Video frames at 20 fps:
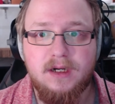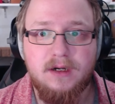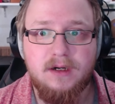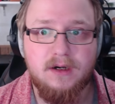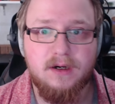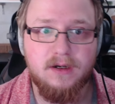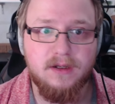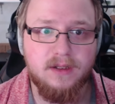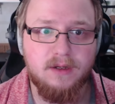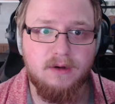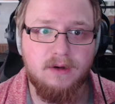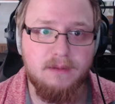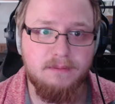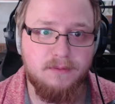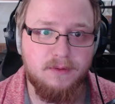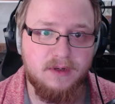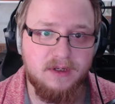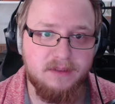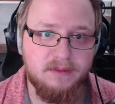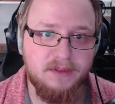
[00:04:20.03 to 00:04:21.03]
although I'm
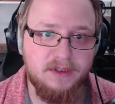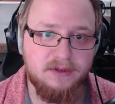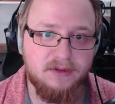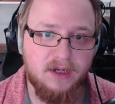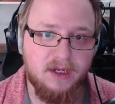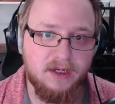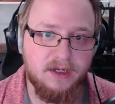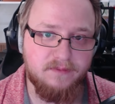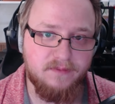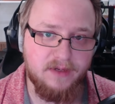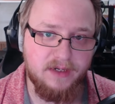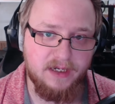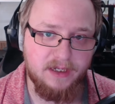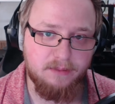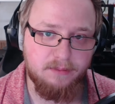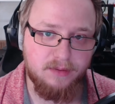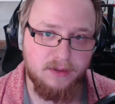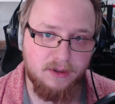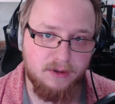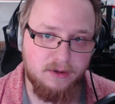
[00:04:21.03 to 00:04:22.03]
going to be trying Affinity
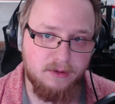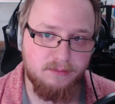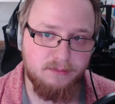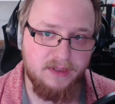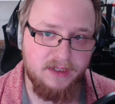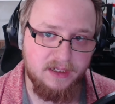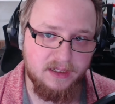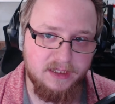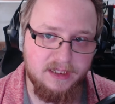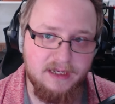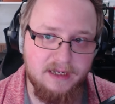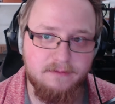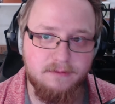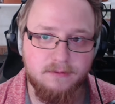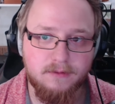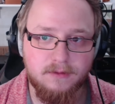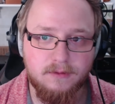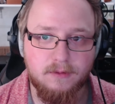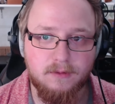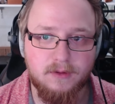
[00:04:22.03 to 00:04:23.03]
Pro immediately after
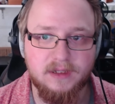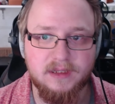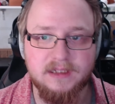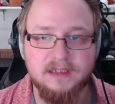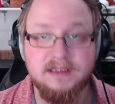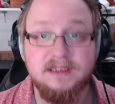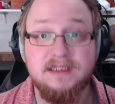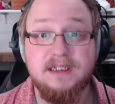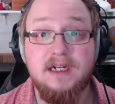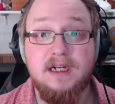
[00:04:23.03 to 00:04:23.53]
recording this.